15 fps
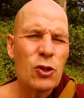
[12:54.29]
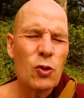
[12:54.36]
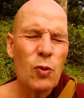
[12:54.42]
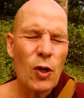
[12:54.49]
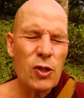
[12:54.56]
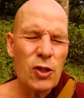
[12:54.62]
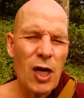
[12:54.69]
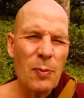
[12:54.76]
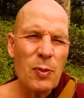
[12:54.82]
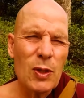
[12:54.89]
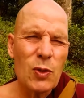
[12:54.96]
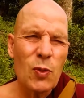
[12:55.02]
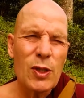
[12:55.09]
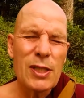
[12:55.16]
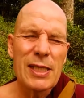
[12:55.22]
towards the
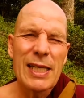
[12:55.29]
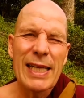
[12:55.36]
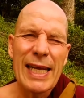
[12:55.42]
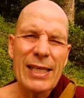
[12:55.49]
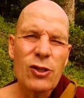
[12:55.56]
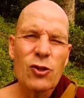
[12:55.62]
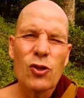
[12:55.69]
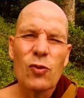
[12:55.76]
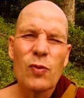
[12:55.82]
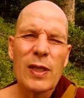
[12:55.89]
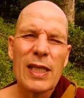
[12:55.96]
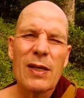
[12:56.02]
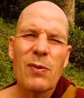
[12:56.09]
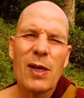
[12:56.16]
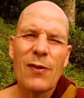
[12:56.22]
object was linked to
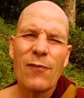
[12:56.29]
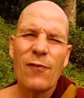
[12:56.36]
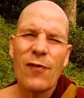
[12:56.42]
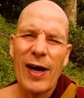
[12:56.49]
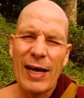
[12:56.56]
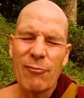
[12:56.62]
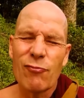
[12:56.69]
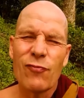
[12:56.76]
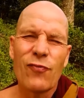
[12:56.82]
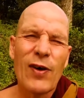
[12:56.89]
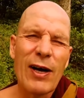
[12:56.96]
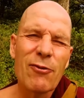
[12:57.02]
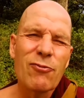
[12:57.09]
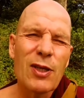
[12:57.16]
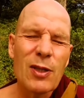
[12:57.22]
whether one found,
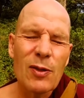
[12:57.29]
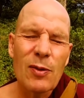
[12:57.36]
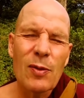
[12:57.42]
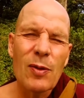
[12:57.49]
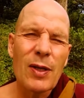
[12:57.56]
found it